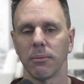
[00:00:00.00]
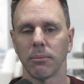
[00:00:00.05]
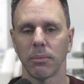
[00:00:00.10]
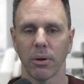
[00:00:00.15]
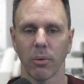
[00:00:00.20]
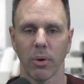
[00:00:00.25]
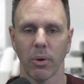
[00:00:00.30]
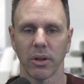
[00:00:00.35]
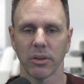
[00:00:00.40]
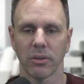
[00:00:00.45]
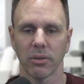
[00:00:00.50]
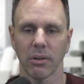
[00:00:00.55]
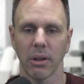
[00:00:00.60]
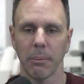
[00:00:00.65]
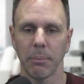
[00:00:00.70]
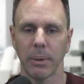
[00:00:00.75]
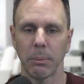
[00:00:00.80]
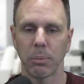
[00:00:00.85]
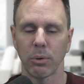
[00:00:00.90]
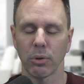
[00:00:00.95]
I want to
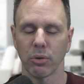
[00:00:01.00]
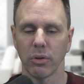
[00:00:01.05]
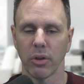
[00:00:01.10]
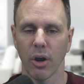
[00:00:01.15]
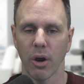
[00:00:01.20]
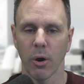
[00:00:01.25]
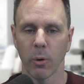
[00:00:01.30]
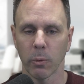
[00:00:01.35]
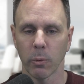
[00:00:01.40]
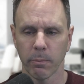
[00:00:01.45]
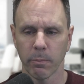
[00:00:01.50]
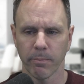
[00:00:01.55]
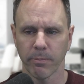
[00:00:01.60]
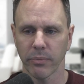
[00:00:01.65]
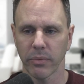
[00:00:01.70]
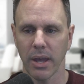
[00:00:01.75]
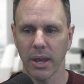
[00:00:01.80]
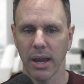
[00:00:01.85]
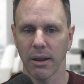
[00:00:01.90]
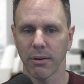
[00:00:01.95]
let people know
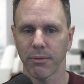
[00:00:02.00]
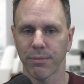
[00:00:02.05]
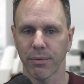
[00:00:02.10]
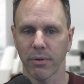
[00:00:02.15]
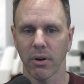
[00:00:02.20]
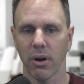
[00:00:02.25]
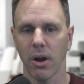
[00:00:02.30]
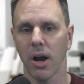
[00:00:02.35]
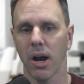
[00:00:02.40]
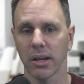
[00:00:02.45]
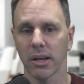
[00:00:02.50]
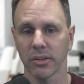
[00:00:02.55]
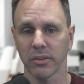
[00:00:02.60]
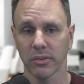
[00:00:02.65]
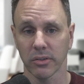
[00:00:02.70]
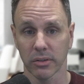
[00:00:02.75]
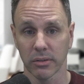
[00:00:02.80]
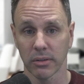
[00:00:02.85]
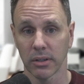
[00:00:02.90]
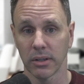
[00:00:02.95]
that for
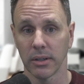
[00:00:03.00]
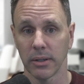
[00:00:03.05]
us,